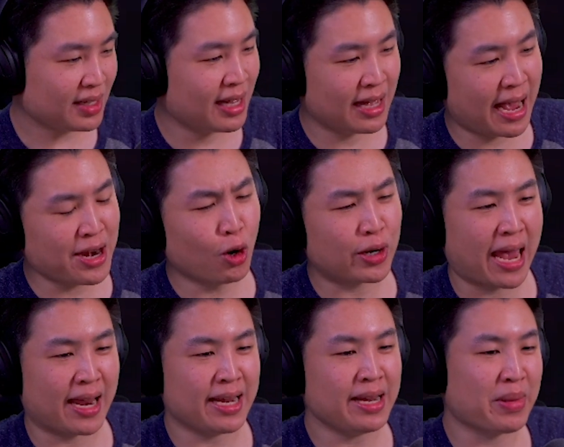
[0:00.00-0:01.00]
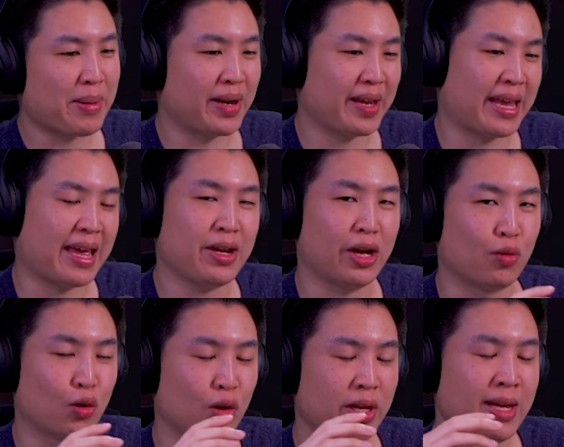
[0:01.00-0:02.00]
I know Kenny, my buddy Kenny
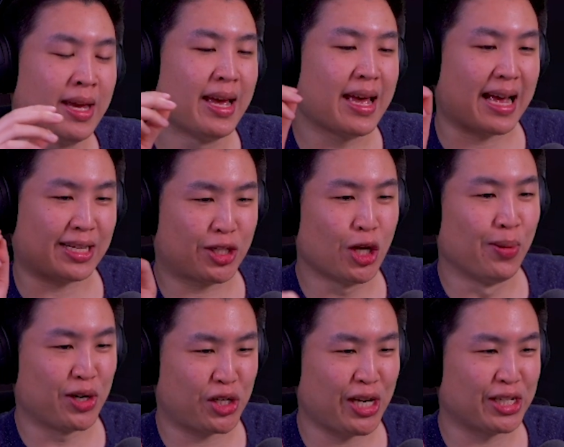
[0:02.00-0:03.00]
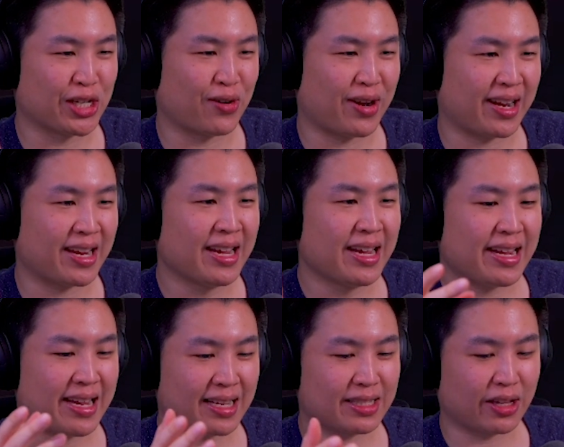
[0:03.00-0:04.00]
Unruly, has two machines already.
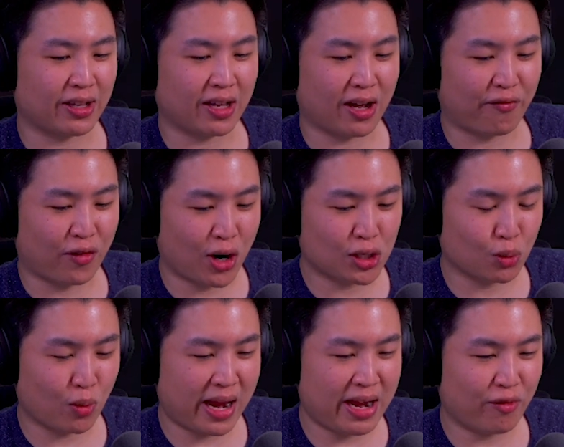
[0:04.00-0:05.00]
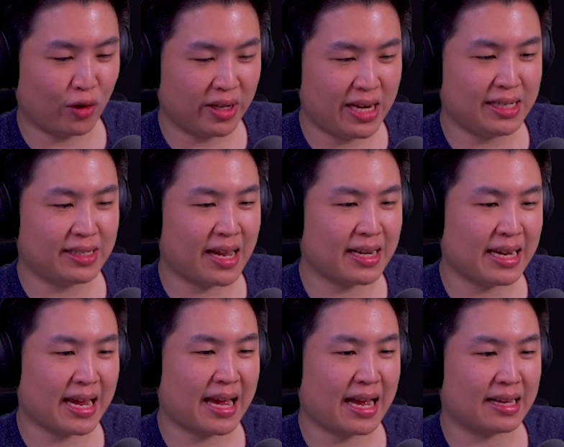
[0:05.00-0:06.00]
He has the first wave release and he
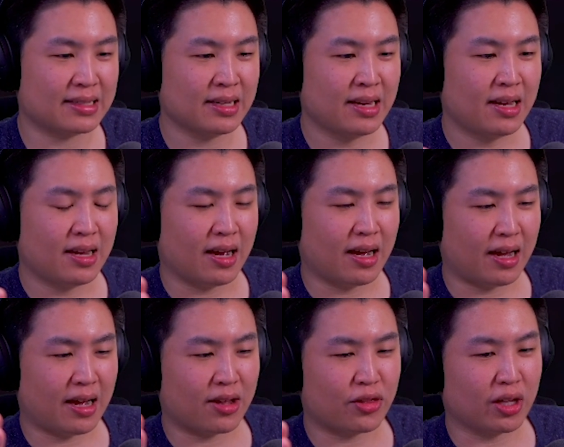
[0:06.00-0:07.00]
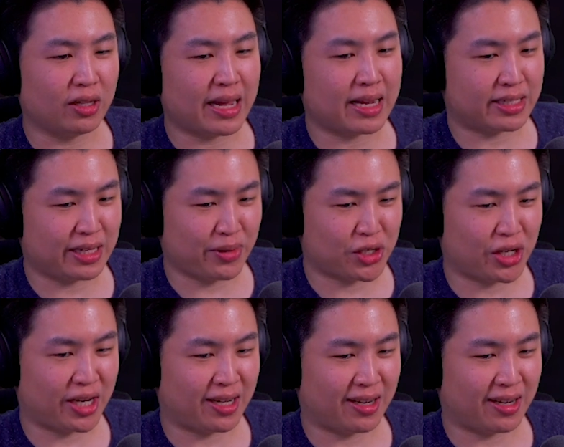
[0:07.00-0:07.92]
has uh, the Legacy machine.